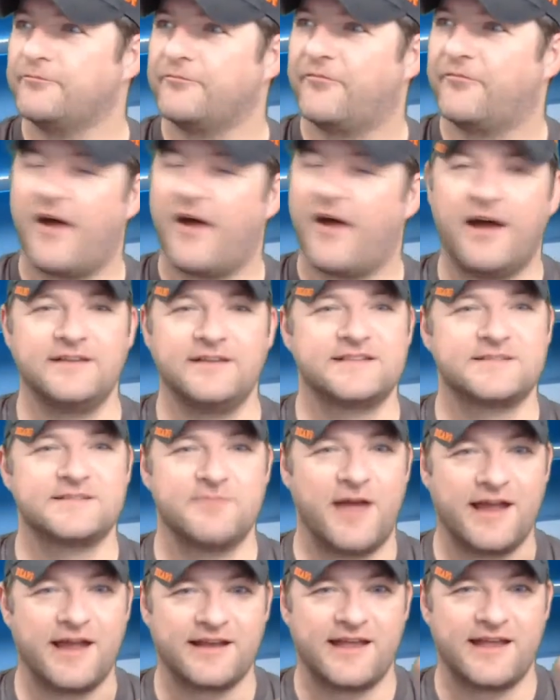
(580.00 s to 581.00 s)
Fine,
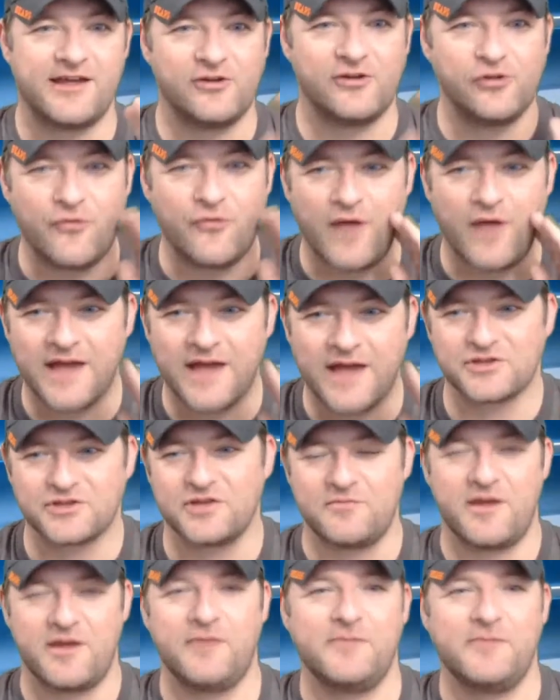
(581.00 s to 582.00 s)
SmackDown, you actually
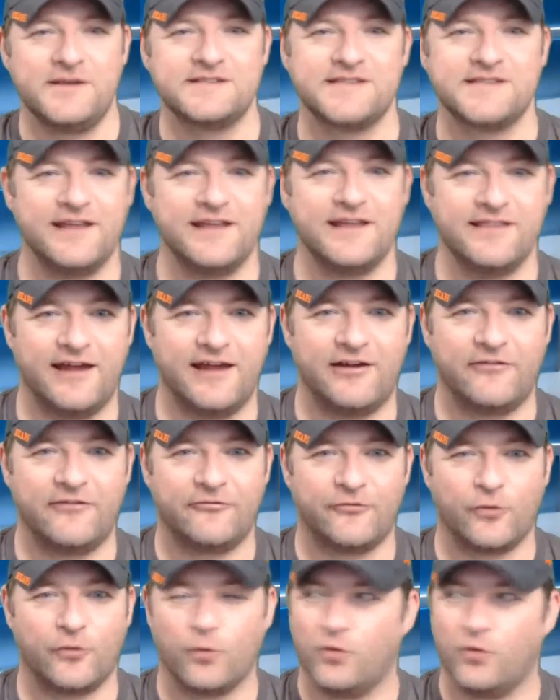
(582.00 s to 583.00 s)
made me say that.
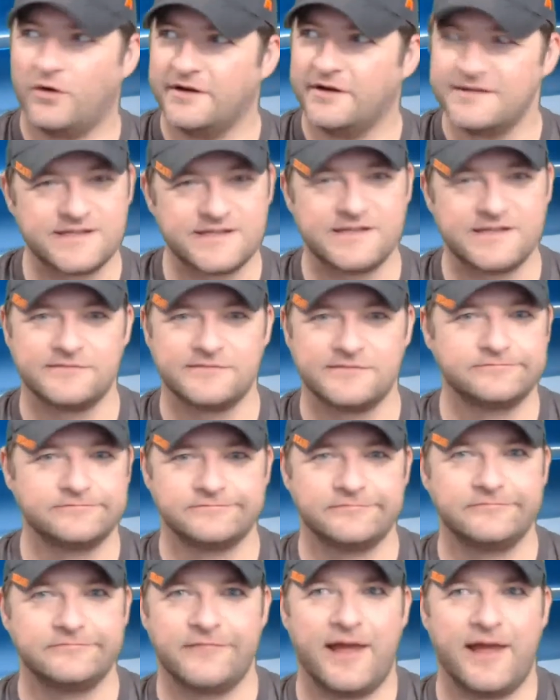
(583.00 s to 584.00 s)
For once and
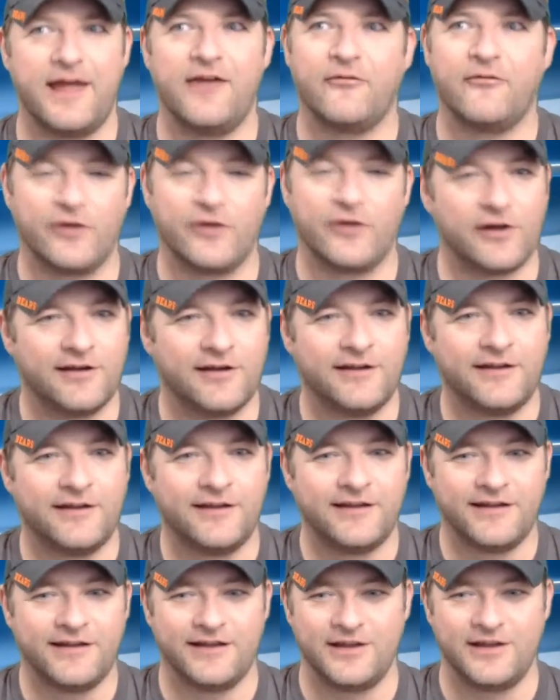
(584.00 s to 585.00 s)
ever,
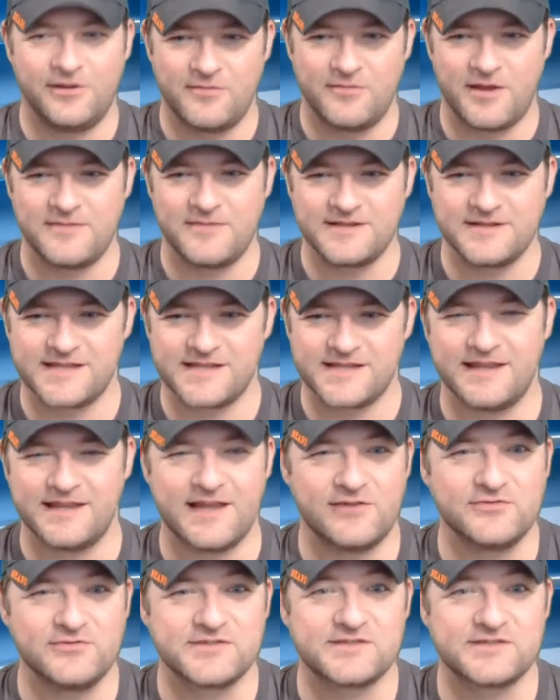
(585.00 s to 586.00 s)
you made me say
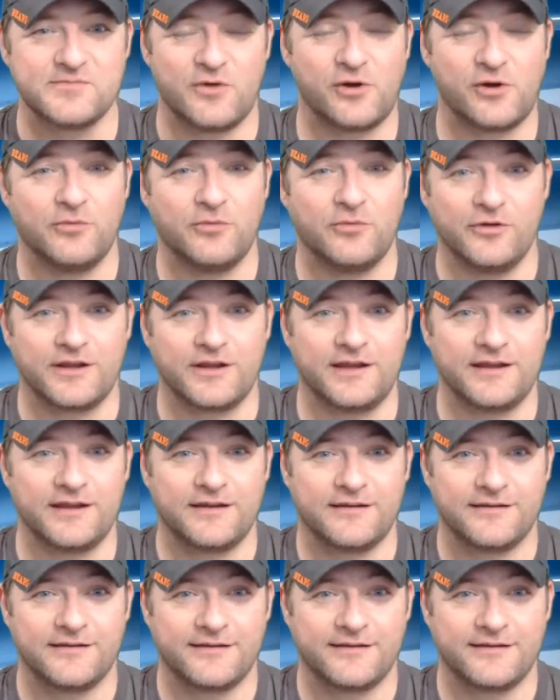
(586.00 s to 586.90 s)
that was smart booking.